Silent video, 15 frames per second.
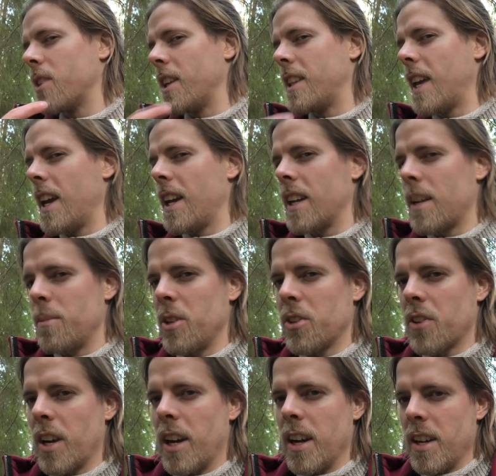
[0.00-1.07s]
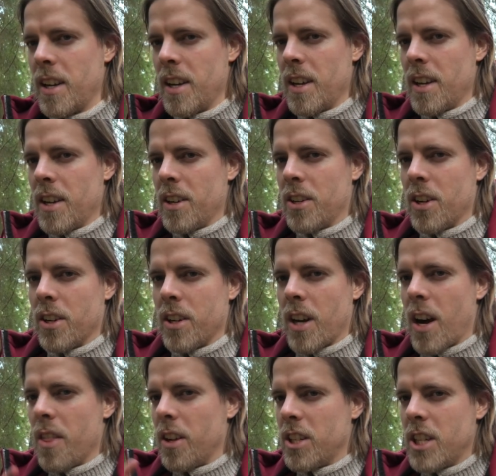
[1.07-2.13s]
take it, I'm just gonna turn the
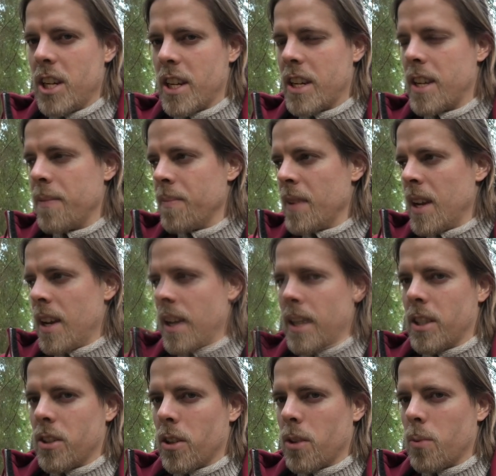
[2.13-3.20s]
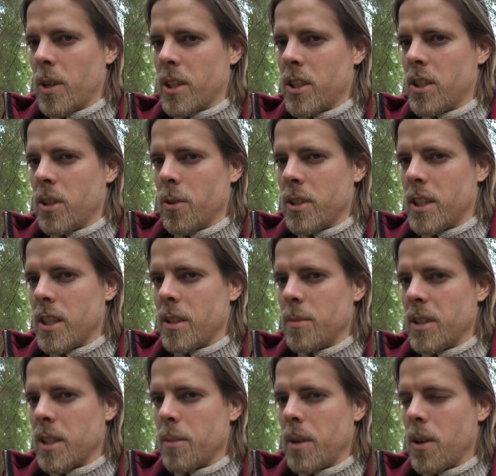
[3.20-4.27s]
other cheek. It's not what
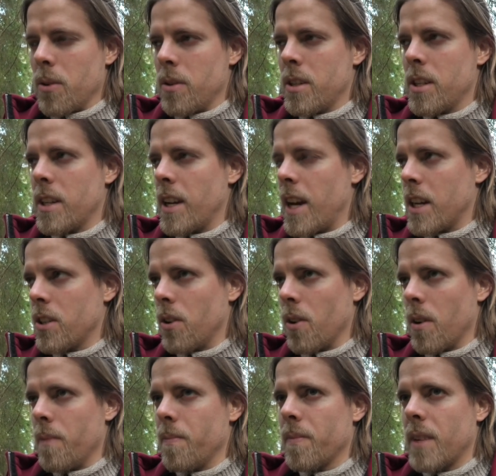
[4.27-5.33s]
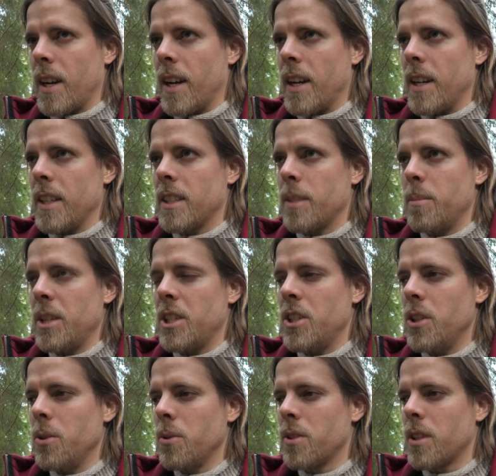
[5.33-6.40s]
Stoicism is about at all. It's a
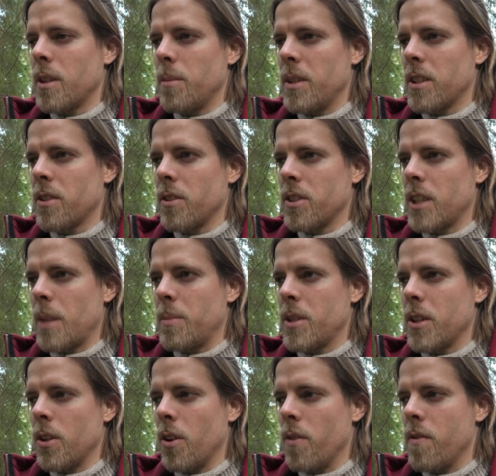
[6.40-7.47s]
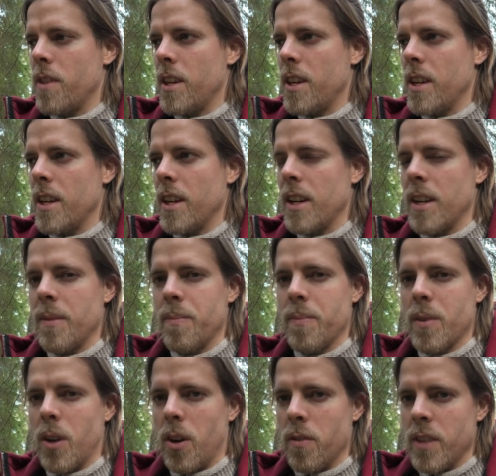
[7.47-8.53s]
misconception of
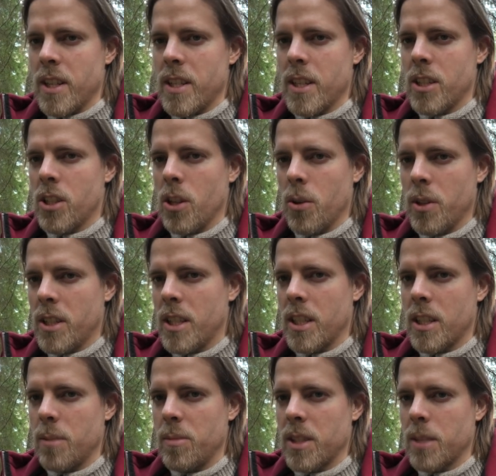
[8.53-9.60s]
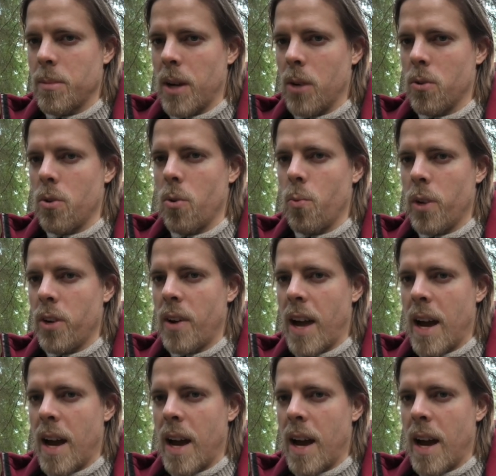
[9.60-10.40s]
it. Stoicism is about when you